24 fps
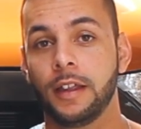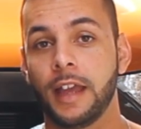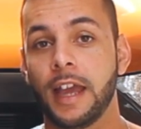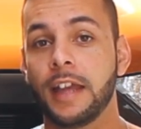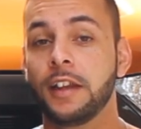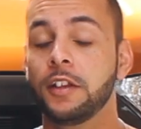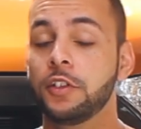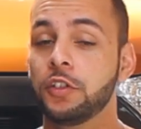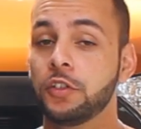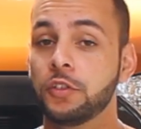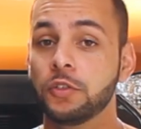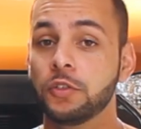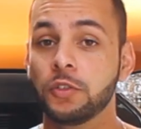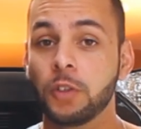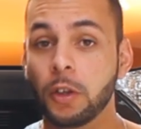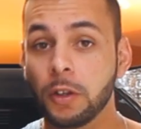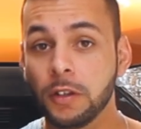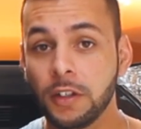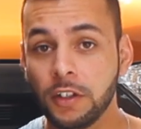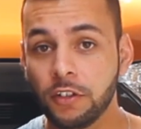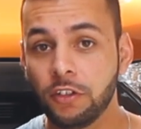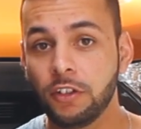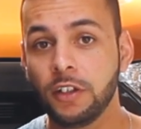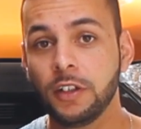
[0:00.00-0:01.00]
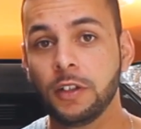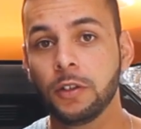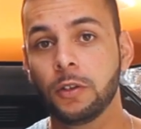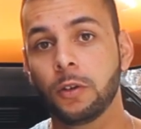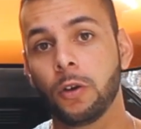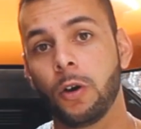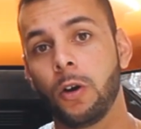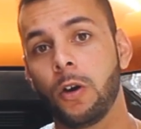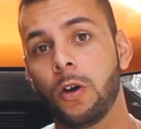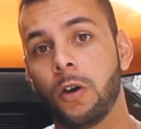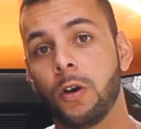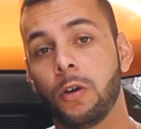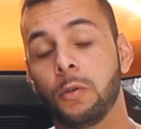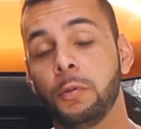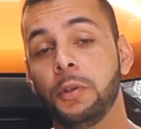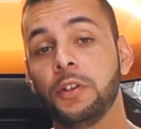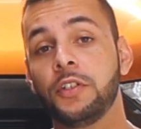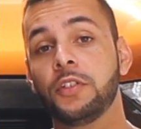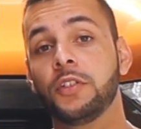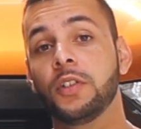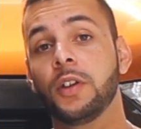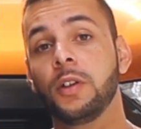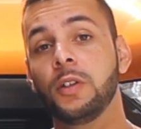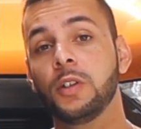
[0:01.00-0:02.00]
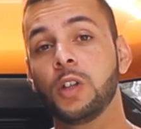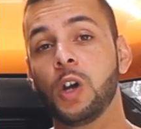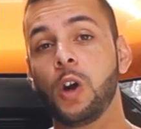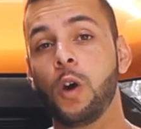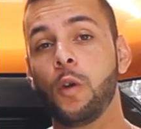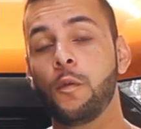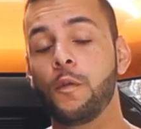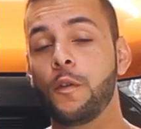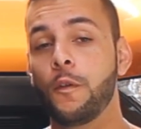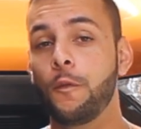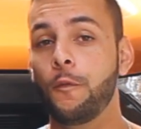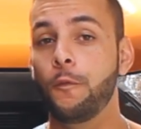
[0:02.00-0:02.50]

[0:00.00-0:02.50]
an astonishing car which sold over